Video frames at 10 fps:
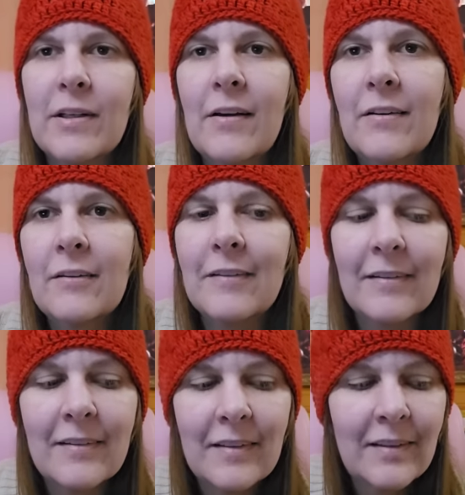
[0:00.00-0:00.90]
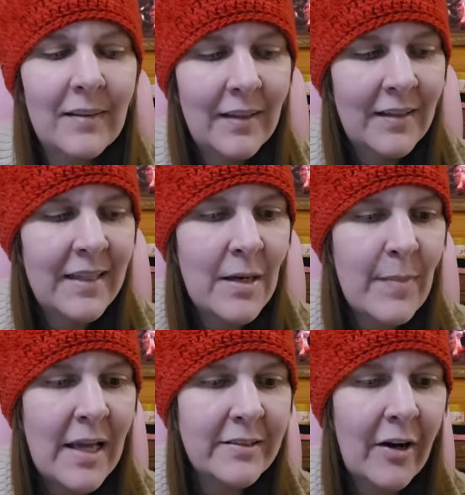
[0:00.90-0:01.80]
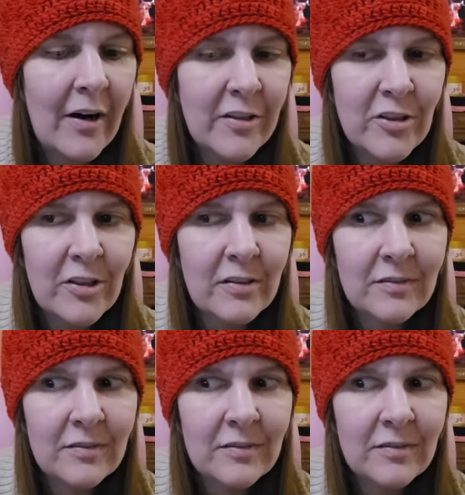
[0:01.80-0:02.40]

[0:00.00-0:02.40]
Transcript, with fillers: yarn in that Mad Tosh.